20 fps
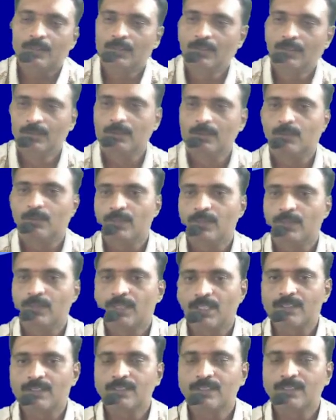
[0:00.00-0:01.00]
we
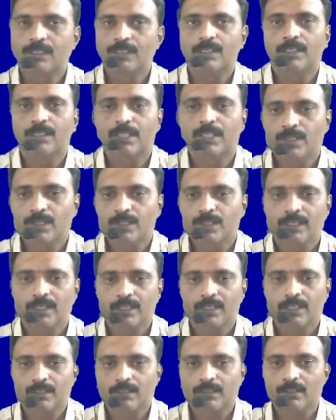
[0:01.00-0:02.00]
consider the Newton's second
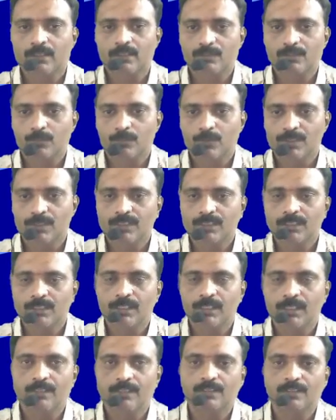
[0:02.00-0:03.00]
law of motion, that is
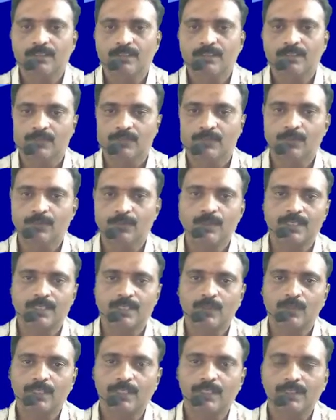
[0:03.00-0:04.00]
the force required is
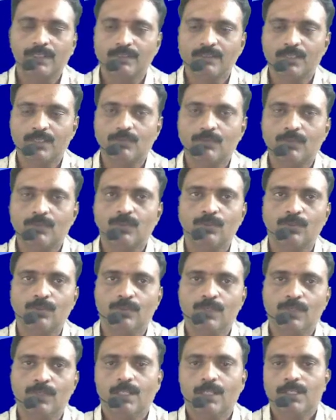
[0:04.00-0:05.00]
equal to
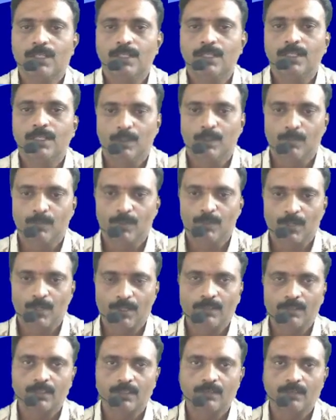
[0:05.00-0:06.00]
the product of
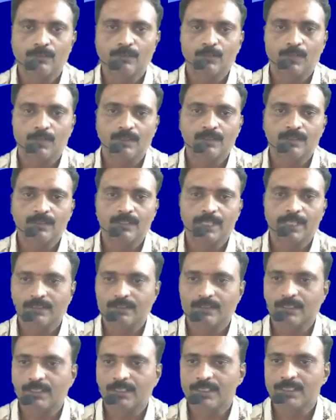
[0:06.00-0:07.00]
mass and
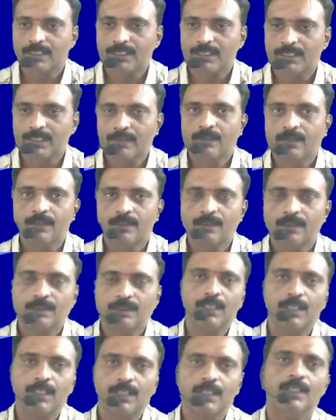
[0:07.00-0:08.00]
acceleration. Generally the
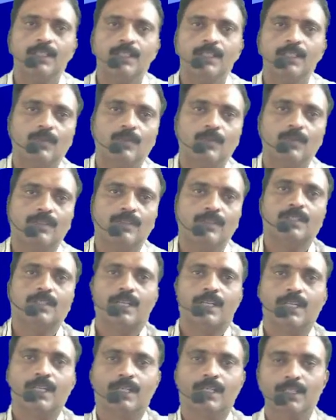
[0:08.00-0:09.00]
mass of the train
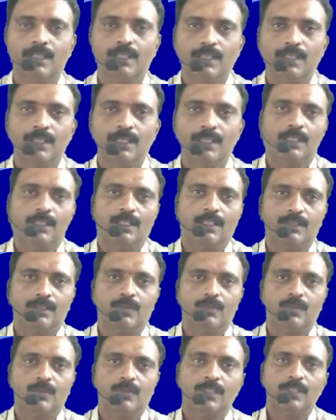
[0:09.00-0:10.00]
is going to be
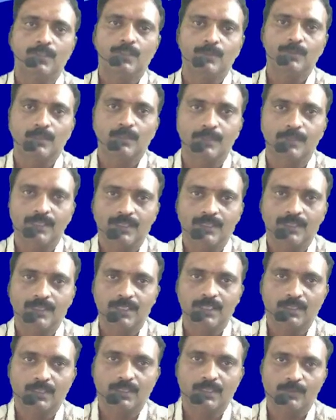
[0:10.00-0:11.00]
represented in terms
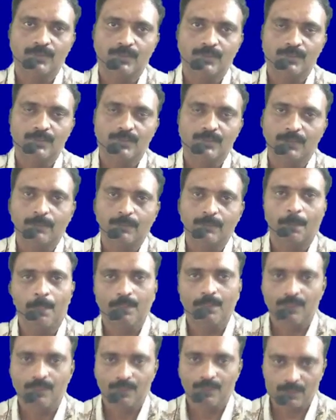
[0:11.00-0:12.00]
of
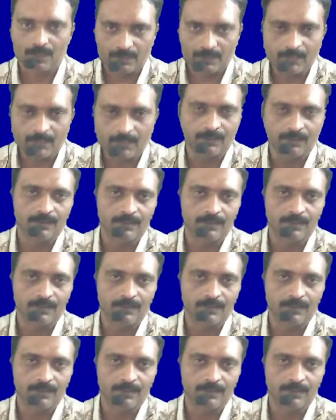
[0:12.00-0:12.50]
tons,